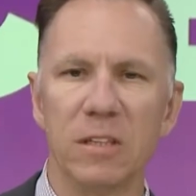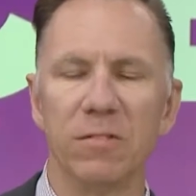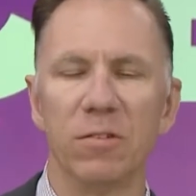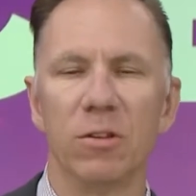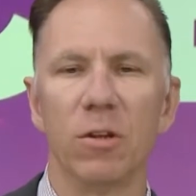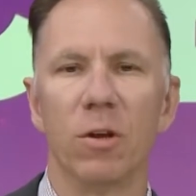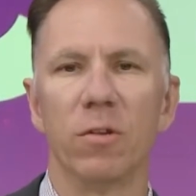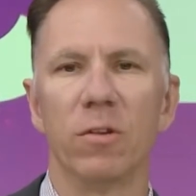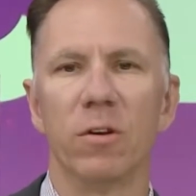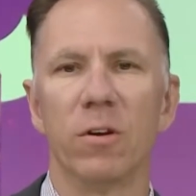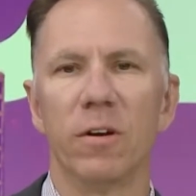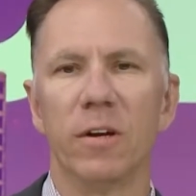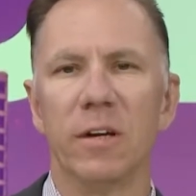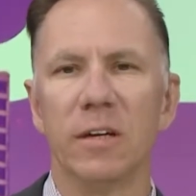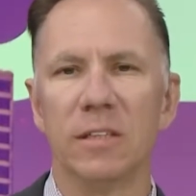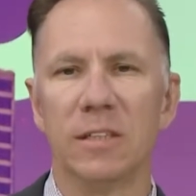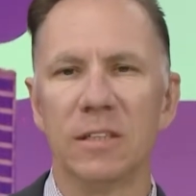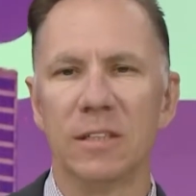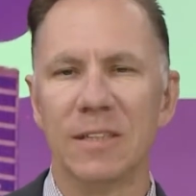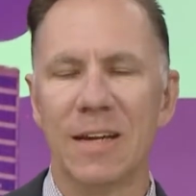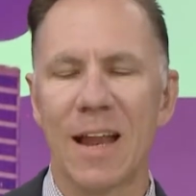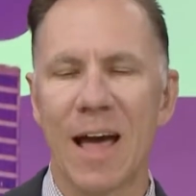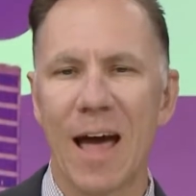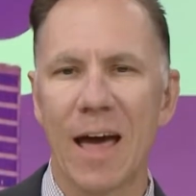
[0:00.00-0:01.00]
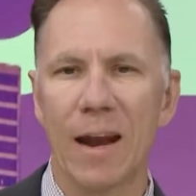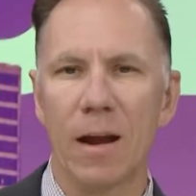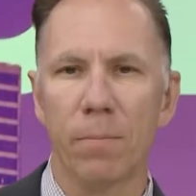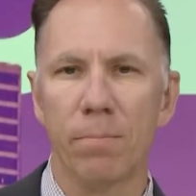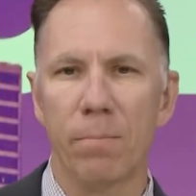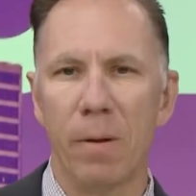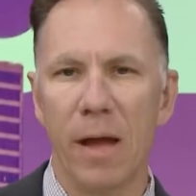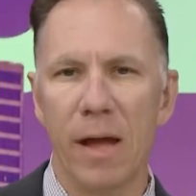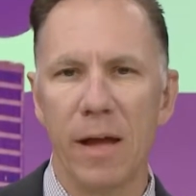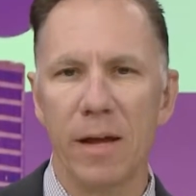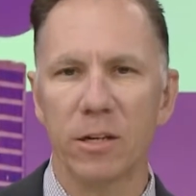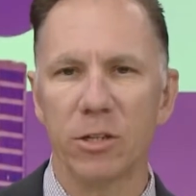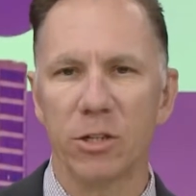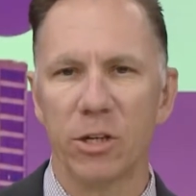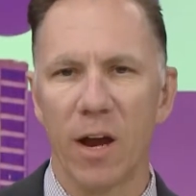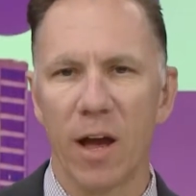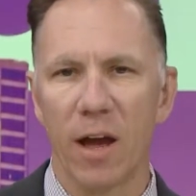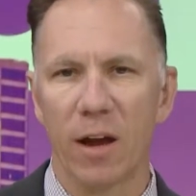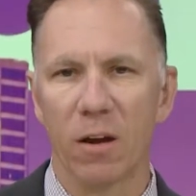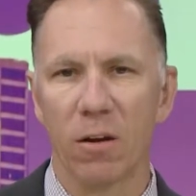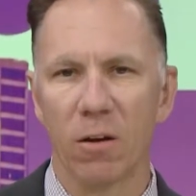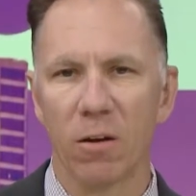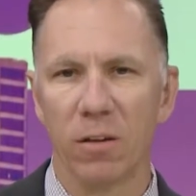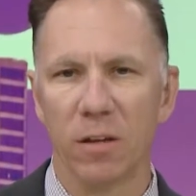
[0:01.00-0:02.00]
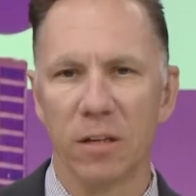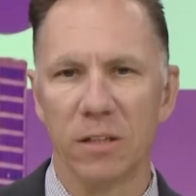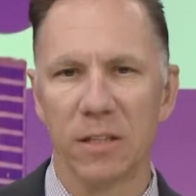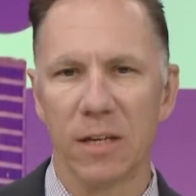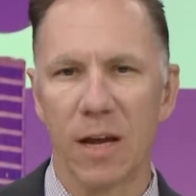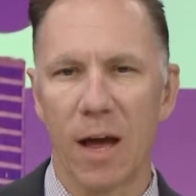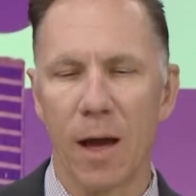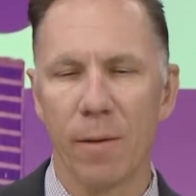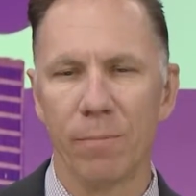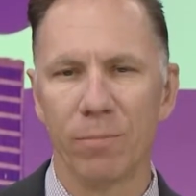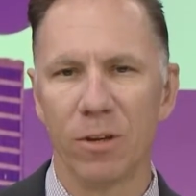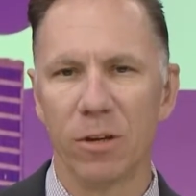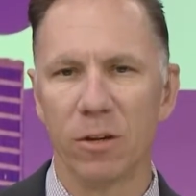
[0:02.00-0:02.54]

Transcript: even though there is not a paycheck all the time.